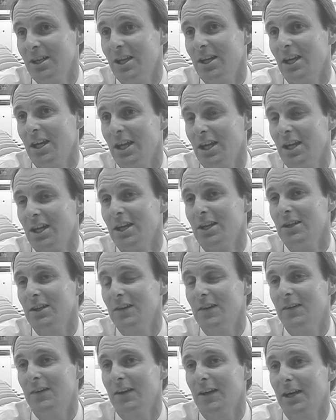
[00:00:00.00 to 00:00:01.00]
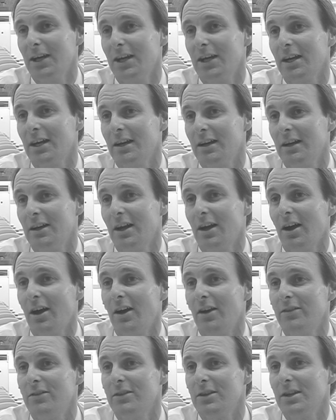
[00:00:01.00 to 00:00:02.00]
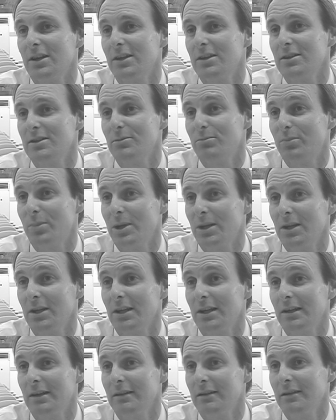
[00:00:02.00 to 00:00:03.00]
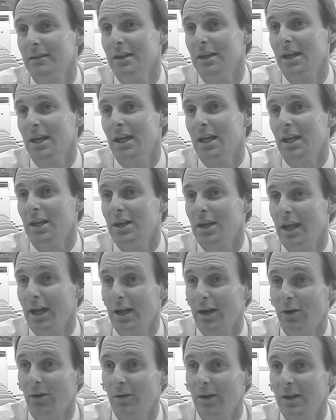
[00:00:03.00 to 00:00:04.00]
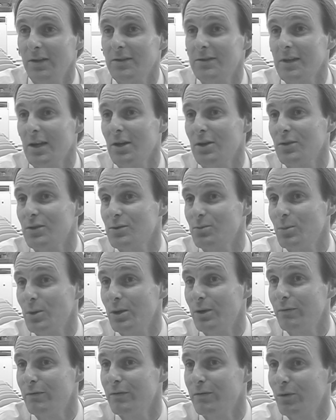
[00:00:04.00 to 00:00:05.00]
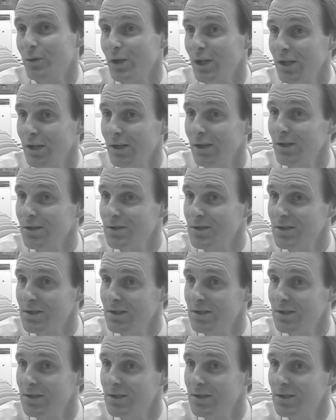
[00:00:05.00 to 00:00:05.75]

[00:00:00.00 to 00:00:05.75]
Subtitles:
and I think being now a salesman for English